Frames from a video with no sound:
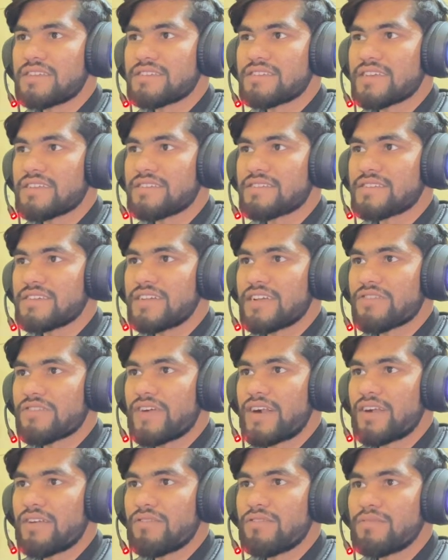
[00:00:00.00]
can see
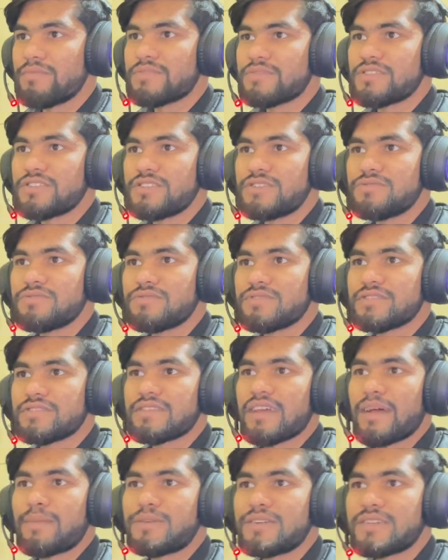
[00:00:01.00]
Android home, so uses
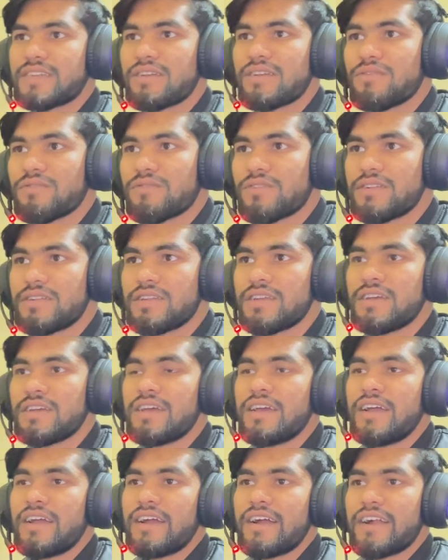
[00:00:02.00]
app data local
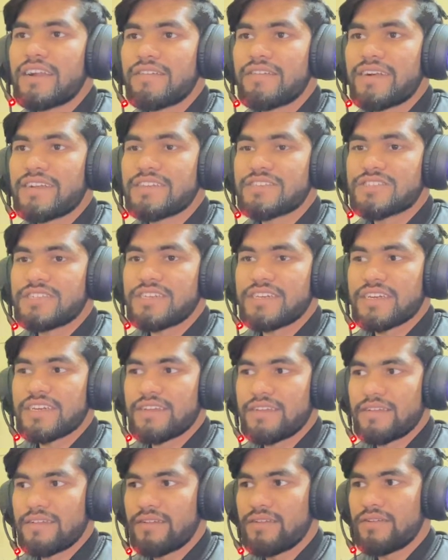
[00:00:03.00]
Android
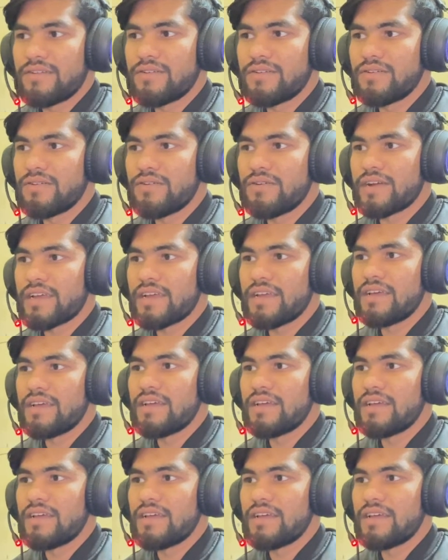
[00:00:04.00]
SDK. Okay,